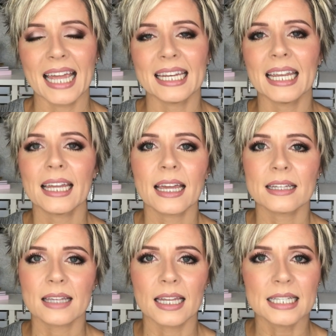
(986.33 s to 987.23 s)
And it
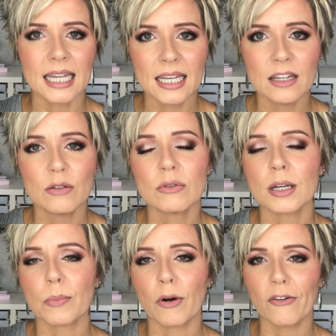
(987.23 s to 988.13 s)
has continued
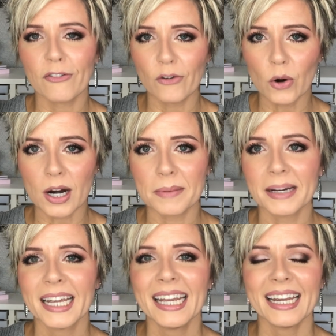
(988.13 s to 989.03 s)
to perform